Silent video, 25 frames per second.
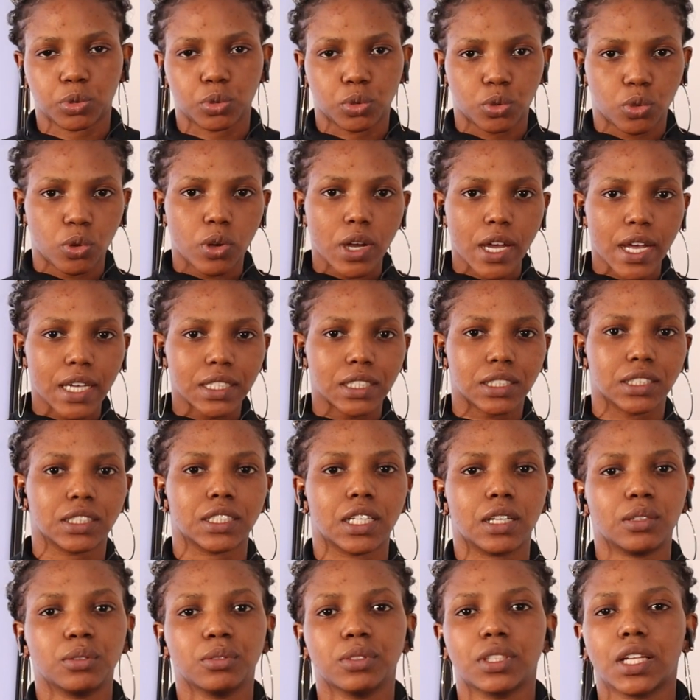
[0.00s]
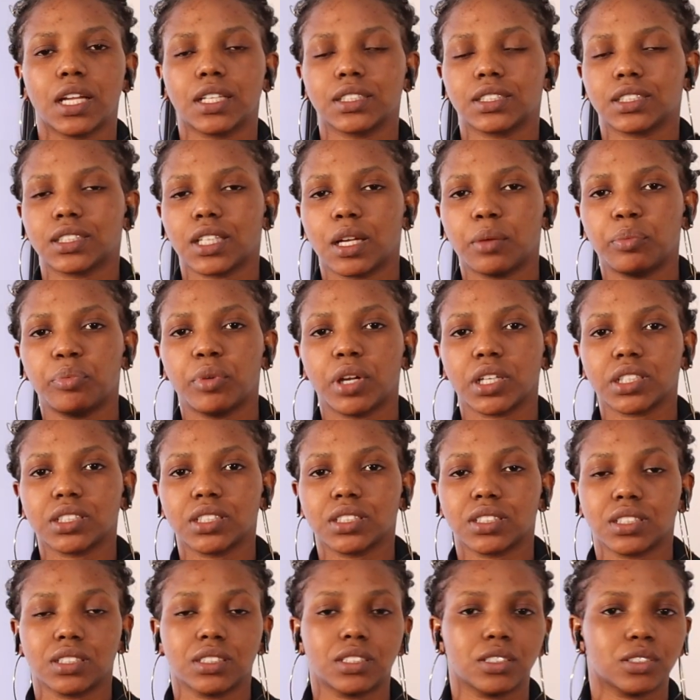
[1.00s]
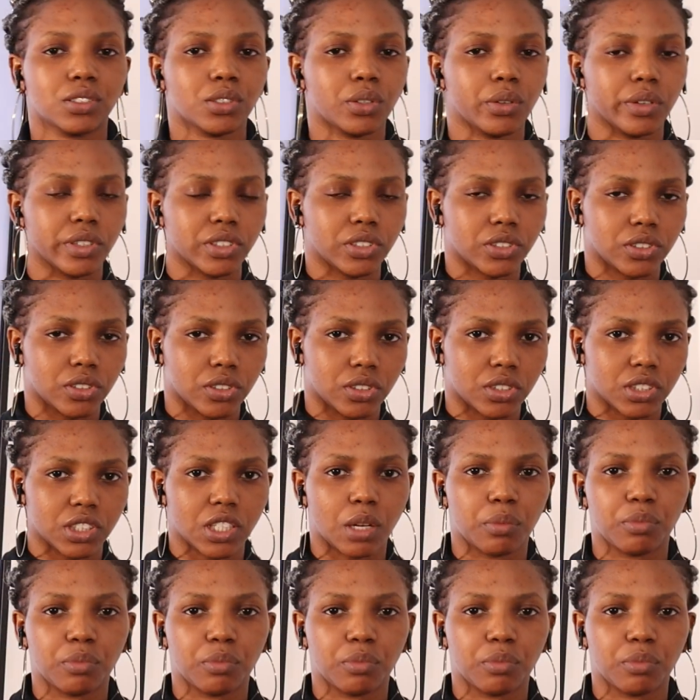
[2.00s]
So go ahead and download and start practicing these questions.